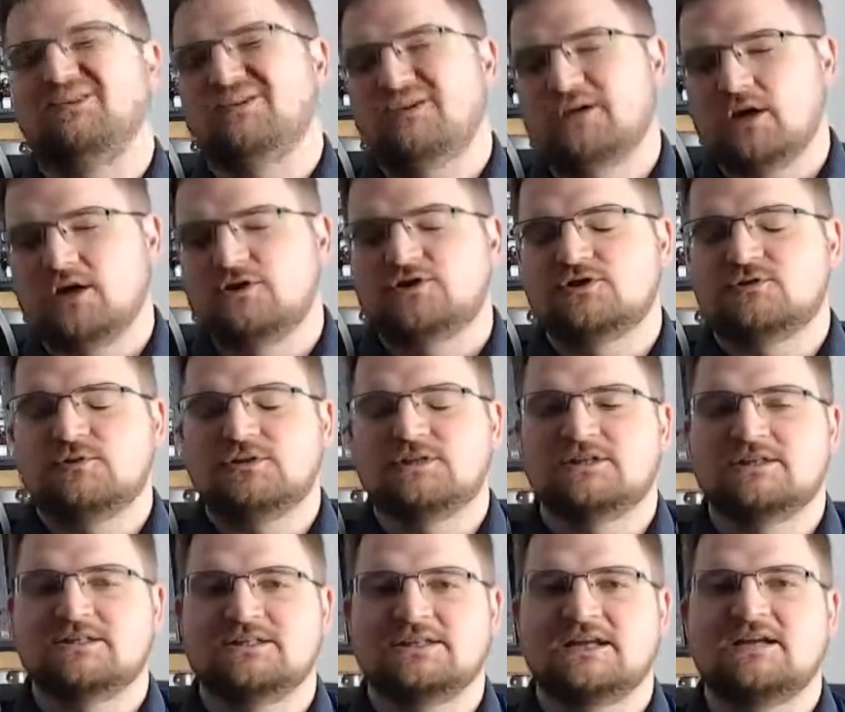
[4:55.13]
close to
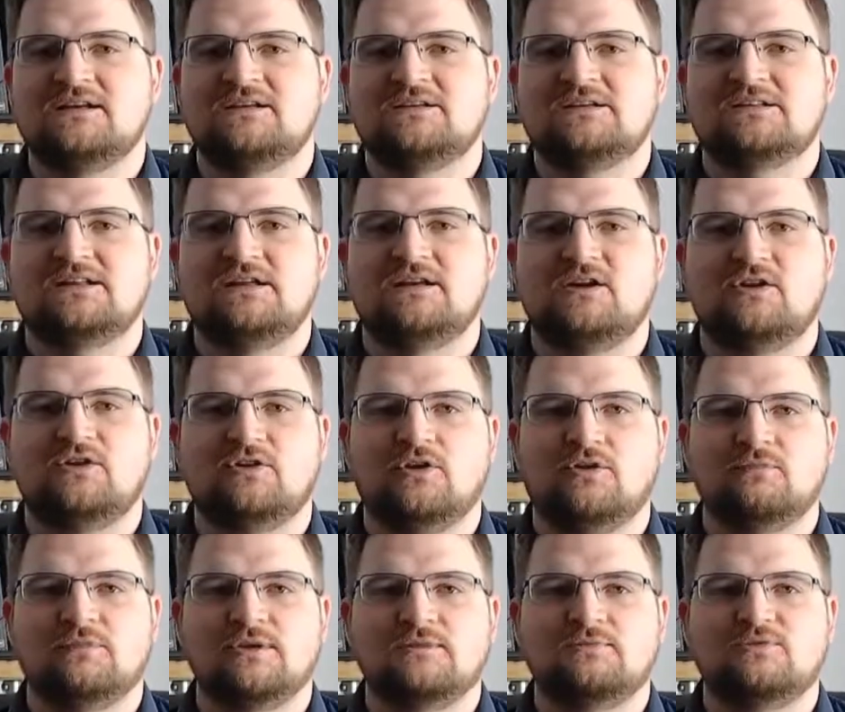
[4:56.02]
instantaneously load
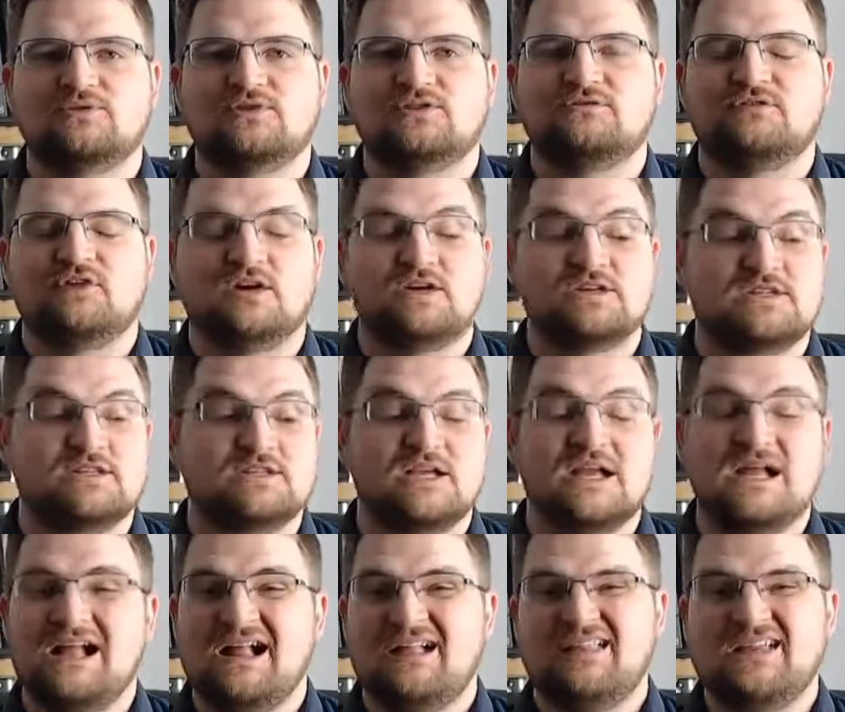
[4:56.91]
on people's devices
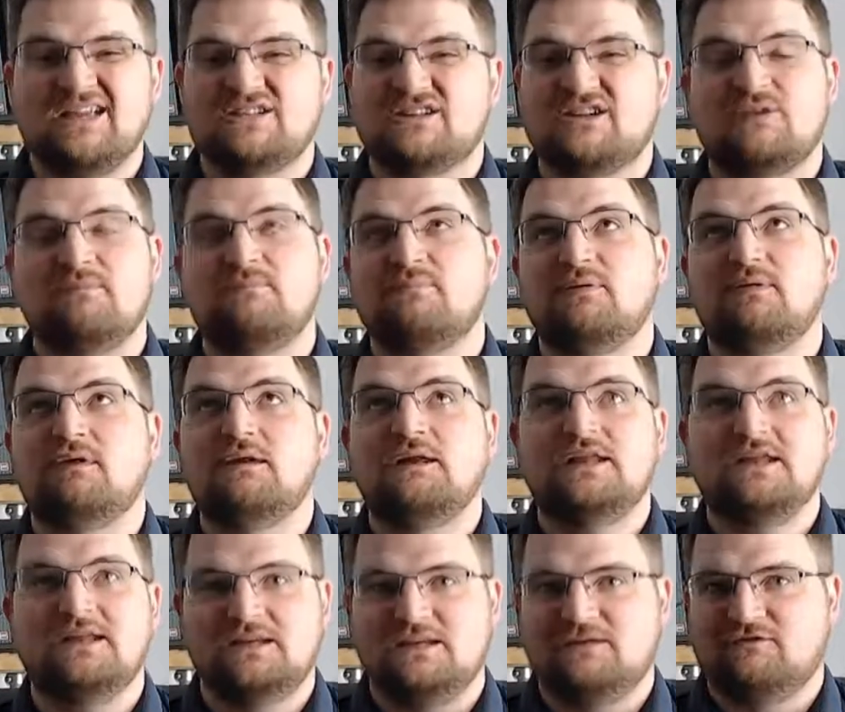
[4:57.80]
That's
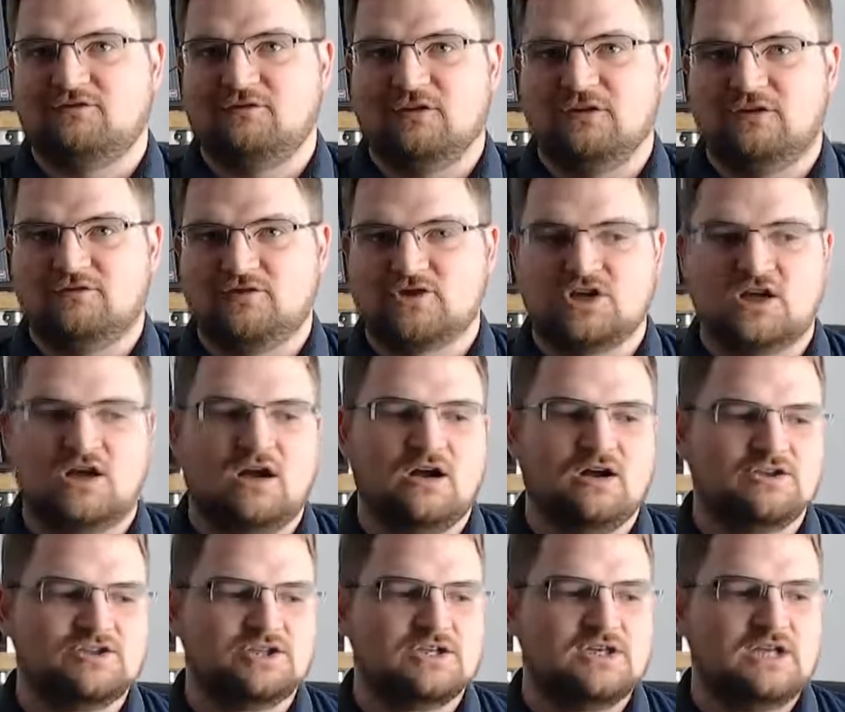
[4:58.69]
completely free of
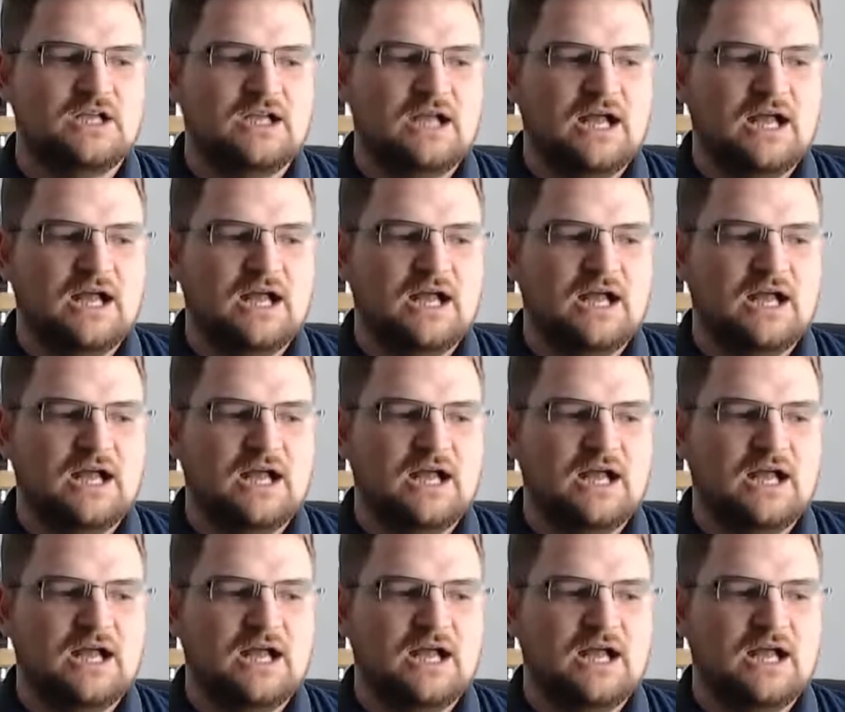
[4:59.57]
charge.